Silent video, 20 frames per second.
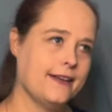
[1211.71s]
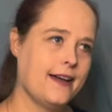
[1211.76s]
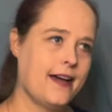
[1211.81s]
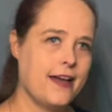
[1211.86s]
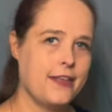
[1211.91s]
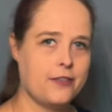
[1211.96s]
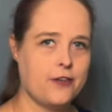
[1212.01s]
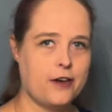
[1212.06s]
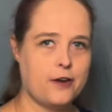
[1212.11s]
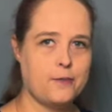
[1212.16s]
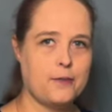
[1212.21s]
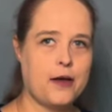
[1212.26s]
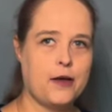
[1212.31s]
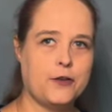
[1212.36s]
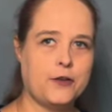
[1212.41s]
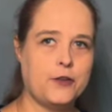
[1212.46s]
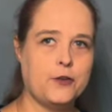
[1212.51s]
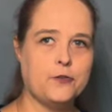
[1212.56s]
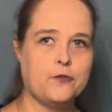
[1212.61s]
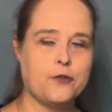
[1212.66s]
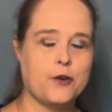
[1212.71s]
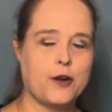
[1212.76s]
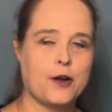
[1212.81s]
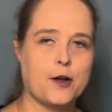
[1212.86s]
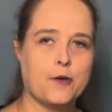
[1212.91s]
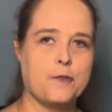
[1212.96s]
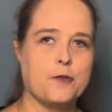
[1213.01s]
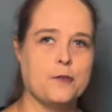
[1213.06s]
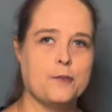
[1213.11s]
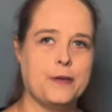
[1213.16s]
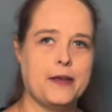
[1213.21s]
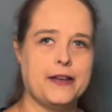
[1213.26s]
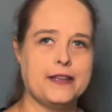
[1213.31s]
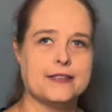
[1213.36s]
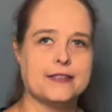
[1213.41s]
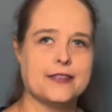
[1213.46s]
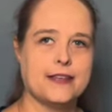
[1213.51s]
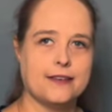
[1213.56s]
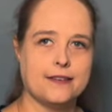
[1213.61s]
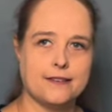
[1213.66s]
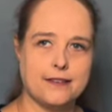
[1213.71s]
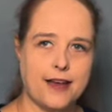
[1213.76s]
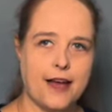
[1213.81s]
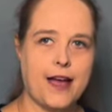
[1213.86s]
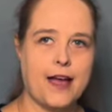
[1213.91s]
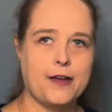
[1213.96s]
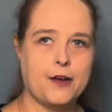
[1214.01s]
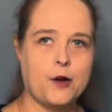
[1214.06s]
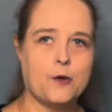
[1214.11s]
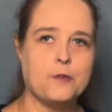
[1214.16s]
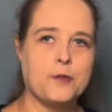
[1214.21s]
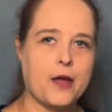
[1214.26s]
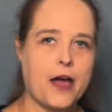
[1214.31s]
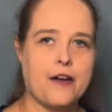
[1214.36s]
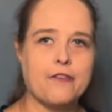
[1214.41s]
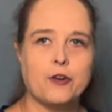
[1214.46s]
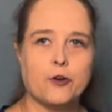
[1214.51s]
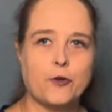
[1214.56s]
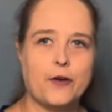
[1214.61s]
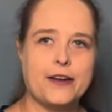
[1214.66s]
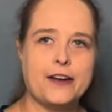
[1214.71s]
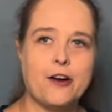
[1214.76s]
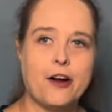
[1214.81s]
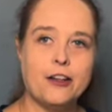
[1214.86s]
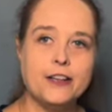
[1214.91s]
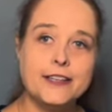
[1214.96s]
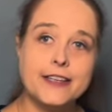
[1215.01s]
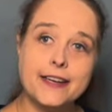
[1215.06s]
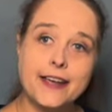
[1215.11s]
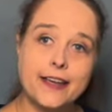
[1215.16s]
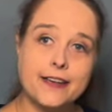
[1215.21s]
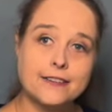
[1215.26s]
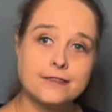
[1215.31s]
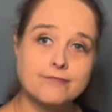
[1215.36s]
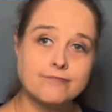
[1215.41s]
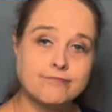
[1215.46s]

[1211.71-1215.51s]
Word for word: I thought about you for a couple of minutes and I hope you have a great holiday.